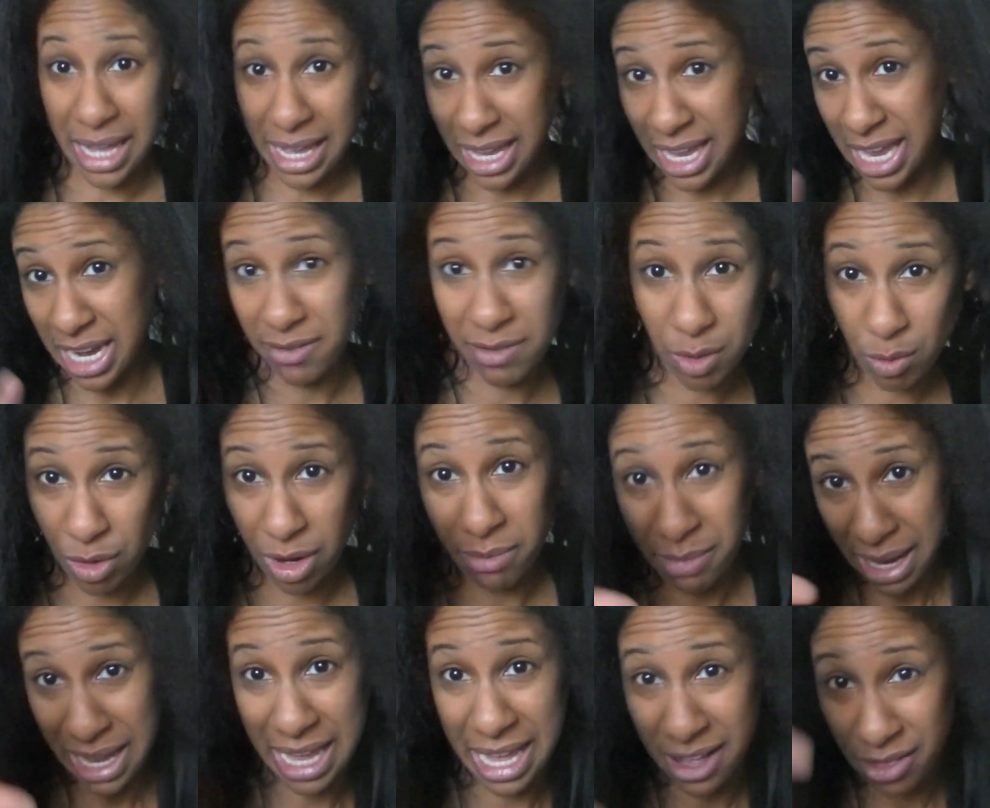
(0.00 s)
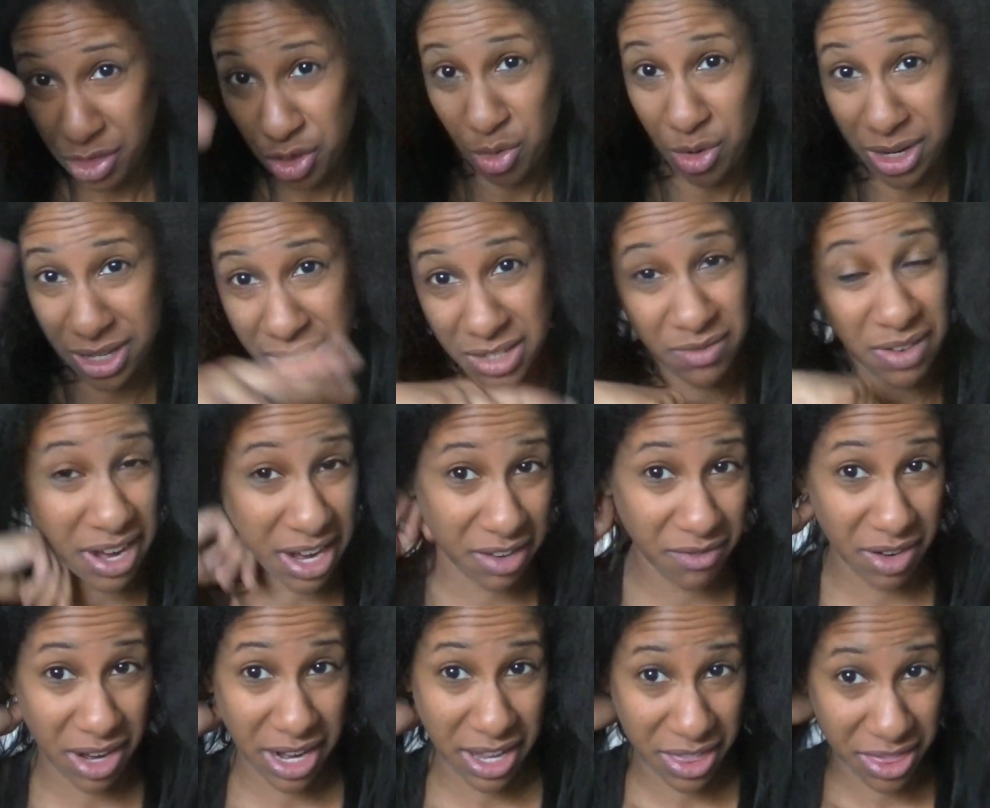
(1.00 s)
I can't even run my hand through it. It's very,
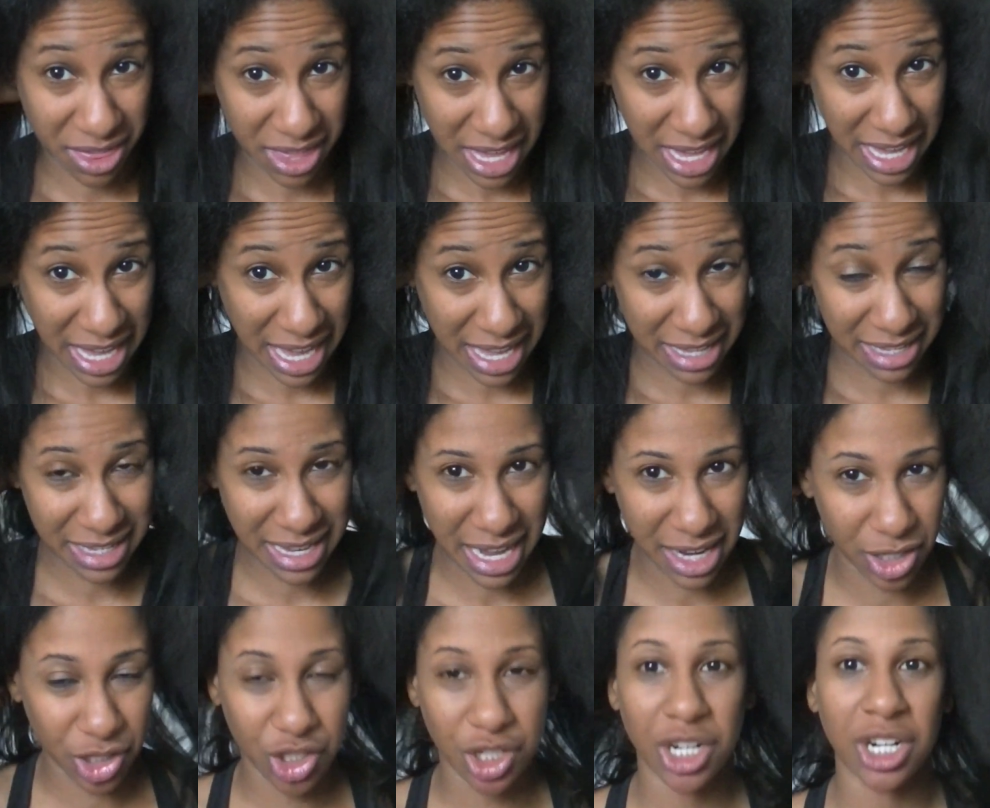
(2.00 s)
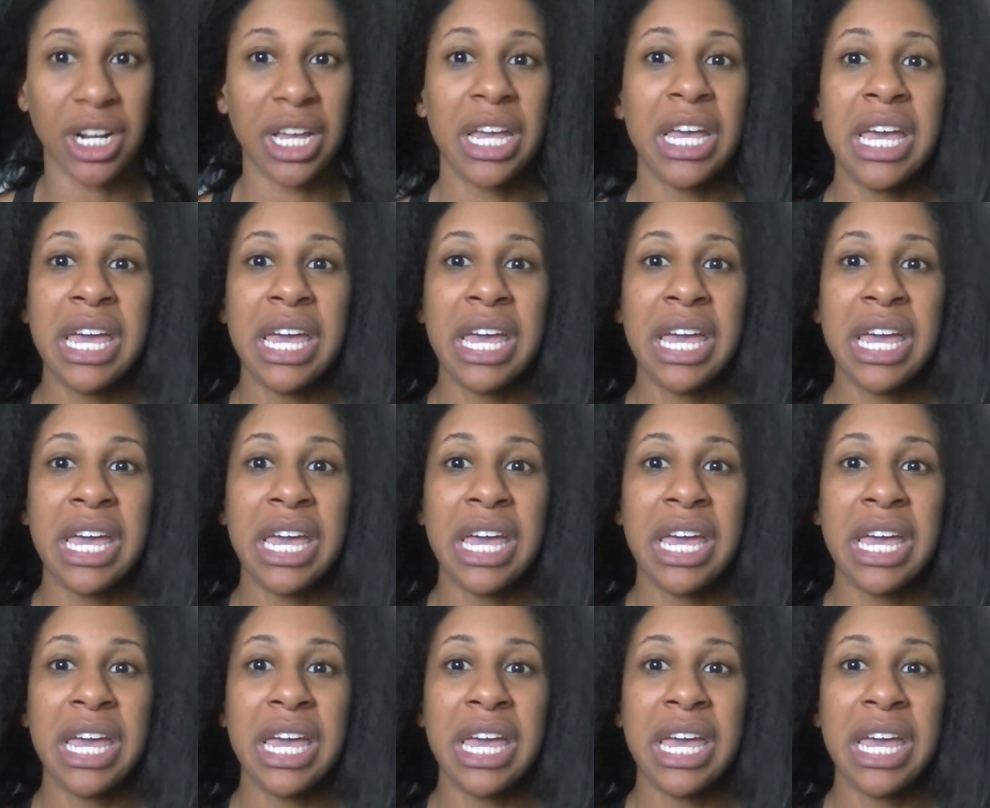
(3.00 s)
very thick and textured,